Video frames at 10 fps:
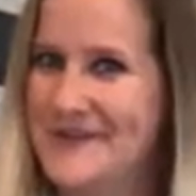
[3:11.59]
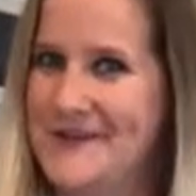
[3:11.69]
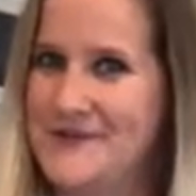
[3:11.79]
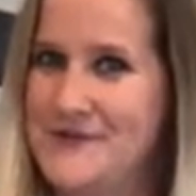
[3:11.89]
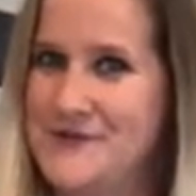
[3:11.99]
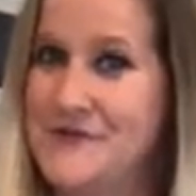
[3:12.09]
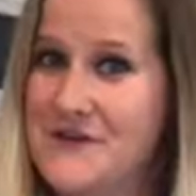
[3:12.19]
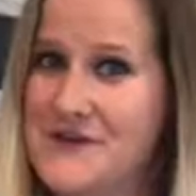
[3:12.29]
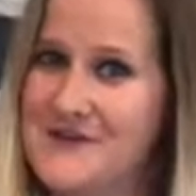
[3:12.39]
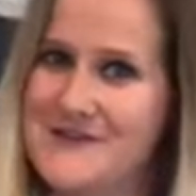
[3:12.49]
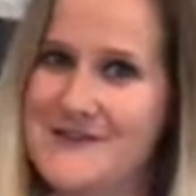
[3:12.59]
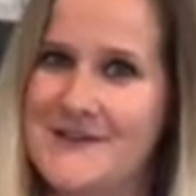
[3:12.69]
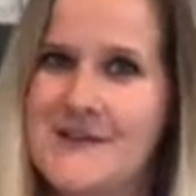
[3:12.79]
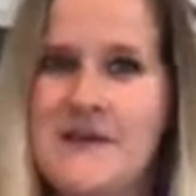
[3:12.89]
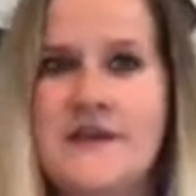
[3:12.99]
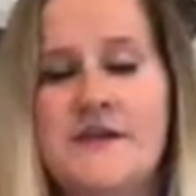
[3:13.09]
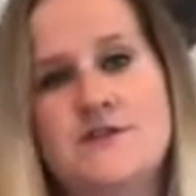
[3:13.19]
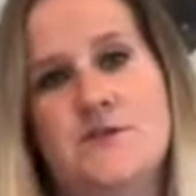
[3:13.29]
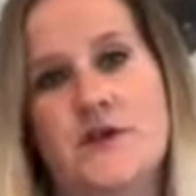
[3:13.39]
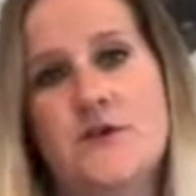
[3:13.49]
in a few videos here,
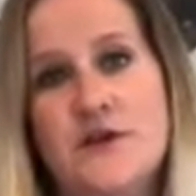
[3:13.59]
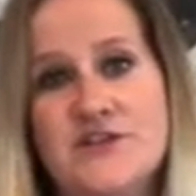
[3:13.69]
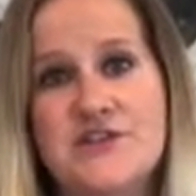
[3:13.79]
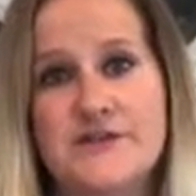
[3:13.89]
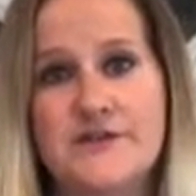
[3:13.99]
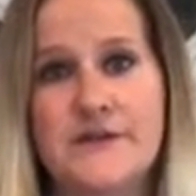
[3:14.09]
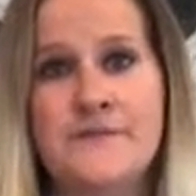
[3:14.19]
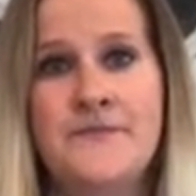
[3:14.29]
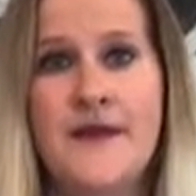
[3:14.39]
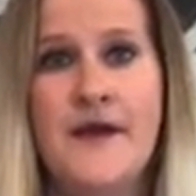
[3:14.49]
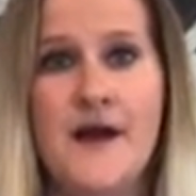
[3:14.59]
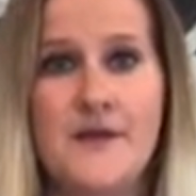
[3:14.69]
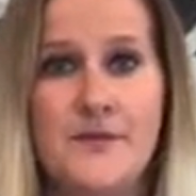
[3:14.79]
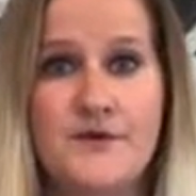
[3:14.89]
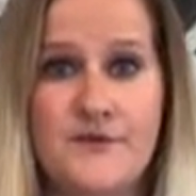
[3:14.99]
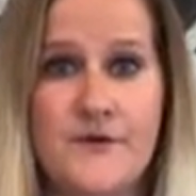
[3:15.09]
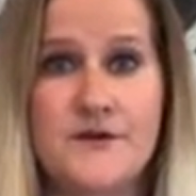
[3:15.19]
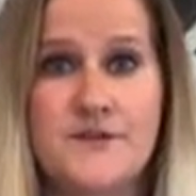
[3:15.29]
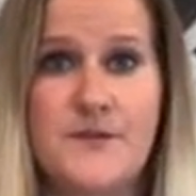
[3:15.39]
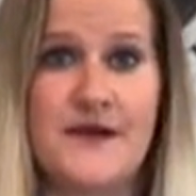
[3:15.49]
into our question tree. But
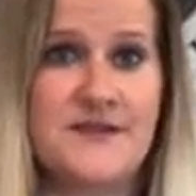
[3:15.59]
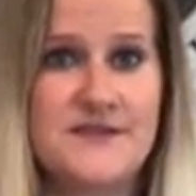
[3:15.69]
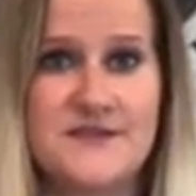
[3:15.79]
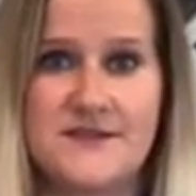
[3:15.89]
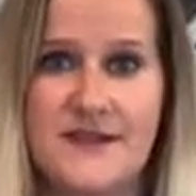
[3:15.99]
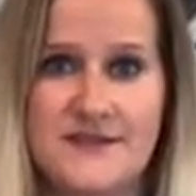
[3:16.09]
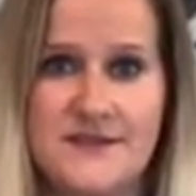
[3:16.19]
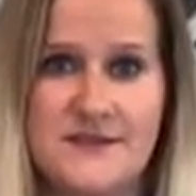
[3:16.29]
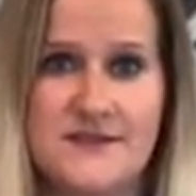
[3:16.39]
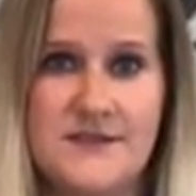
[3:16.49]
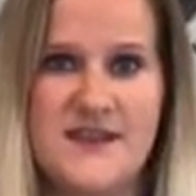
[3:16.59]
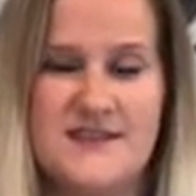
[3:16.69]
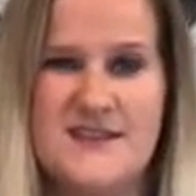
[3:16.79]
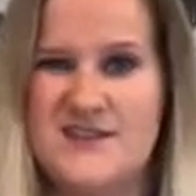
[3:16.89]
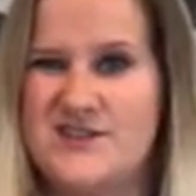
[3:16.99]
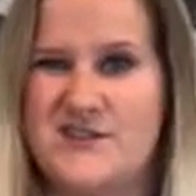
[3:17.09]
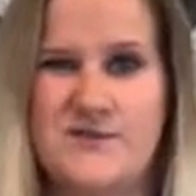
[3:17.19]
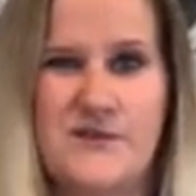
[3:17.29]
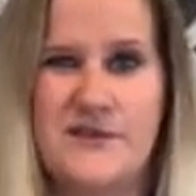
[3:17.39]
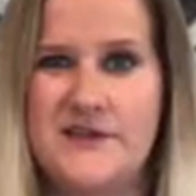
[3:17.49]
first, practice these likes and dislikes. It's
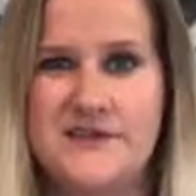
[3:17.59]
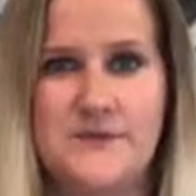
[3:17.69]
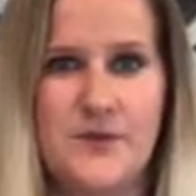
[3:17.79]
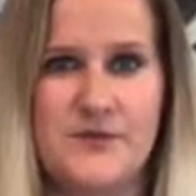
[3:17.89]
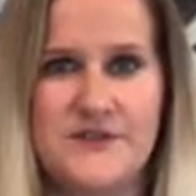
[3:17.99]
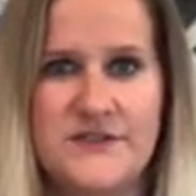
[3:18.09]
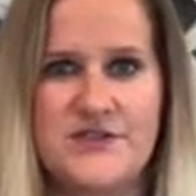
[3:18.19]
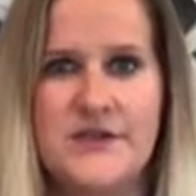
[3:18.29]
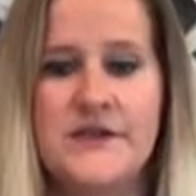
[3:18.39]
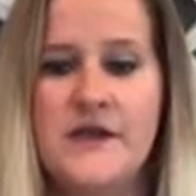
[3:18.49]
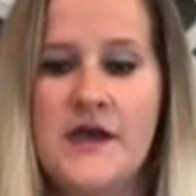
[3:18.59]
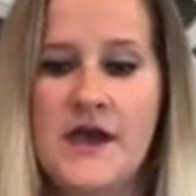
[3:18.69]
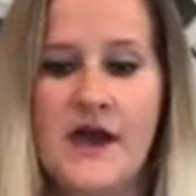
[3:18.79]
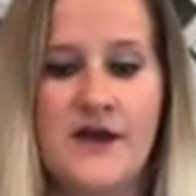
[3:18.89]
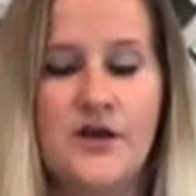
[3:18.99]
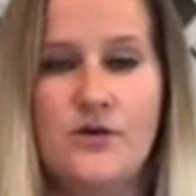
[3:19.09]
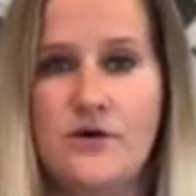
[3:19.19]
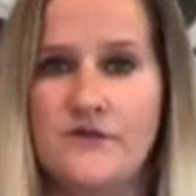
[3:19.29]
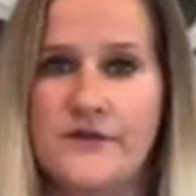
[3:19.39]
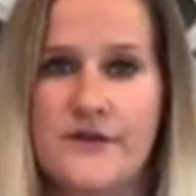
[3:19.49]
just really easy memorization. Go
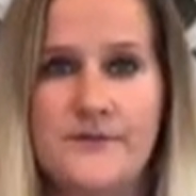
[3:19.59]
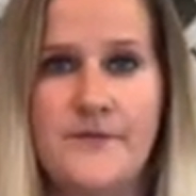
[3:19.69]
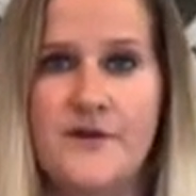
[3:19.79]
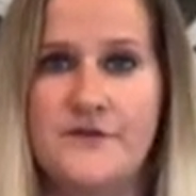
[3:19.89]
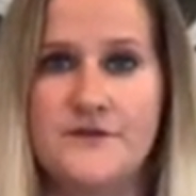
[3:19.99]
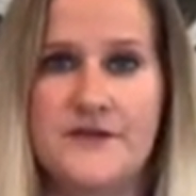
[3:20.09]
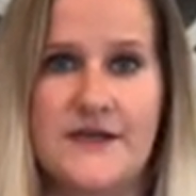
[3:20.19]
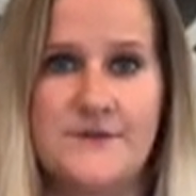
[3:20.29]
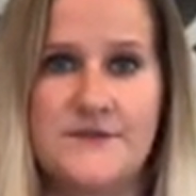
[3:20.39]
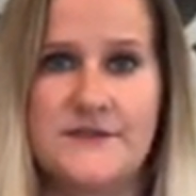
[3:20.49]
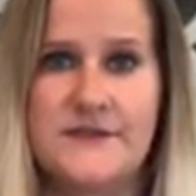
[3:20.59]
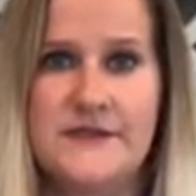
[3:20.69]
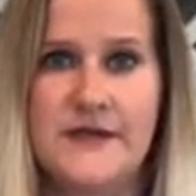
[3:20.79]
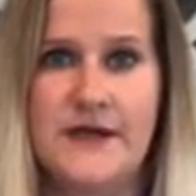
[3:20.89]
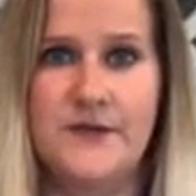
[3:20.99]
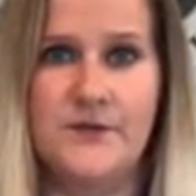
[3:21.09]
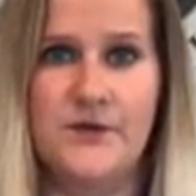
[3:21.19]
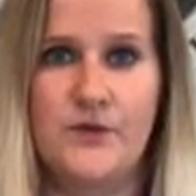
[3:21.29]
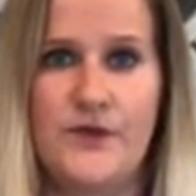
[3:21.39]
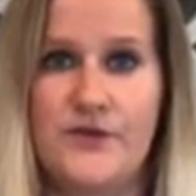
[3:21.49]
over them a few times,
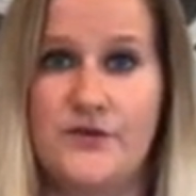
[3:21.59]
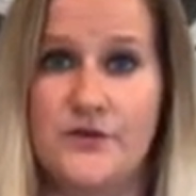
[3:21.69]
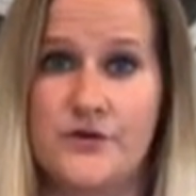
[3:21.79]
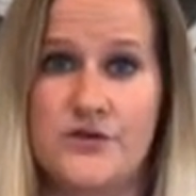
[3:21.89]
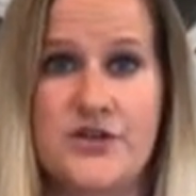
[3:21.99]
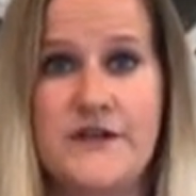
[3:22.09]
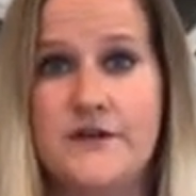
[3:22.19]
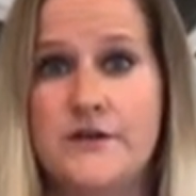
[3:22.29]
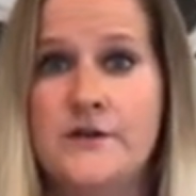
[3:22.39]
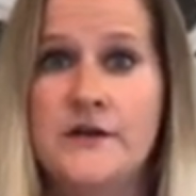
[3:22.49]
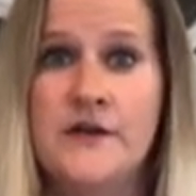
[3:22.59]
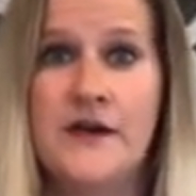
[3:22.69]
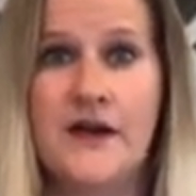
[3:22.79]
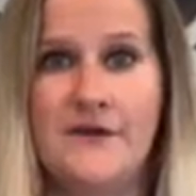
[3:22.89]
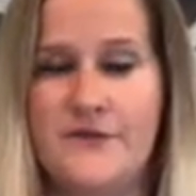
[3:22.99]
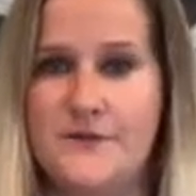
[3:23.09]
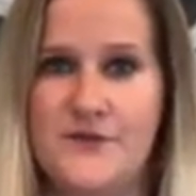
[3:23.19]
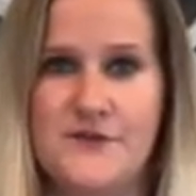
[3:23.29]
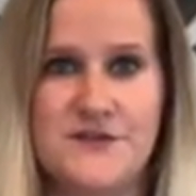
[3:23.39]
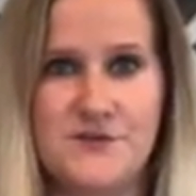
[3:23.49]
with your trainer,
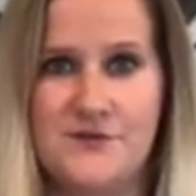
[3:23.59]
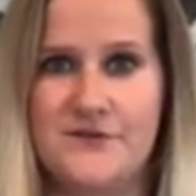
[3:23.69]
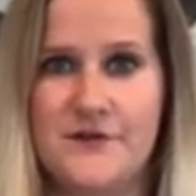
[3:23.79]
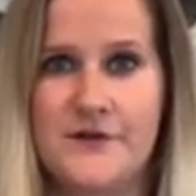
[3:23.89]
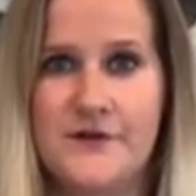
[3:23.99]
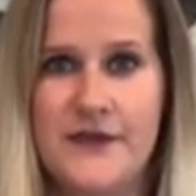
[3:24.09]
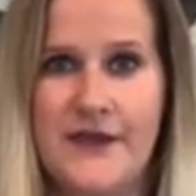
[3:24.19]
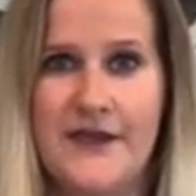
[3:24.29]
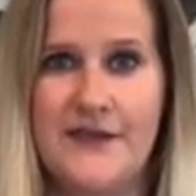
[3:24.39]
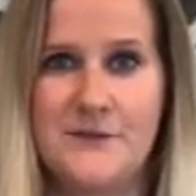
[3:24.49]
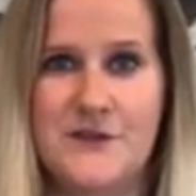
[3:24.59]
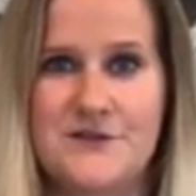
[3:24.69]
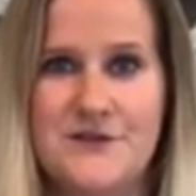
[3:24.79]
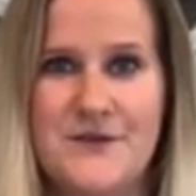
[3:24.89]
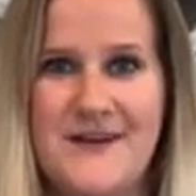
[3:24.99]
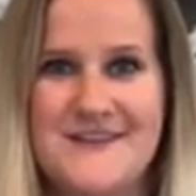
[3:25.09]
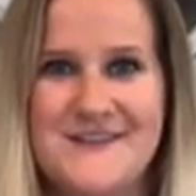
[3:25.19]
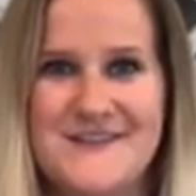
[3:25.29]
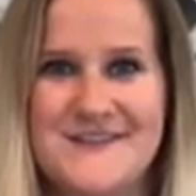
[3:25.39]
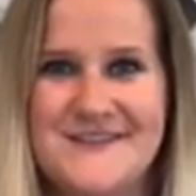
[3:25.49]
family, friends, whoever, and make sure that you practice
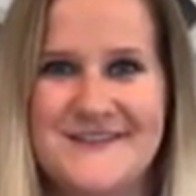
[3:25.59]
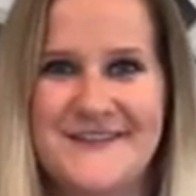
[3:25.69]
those.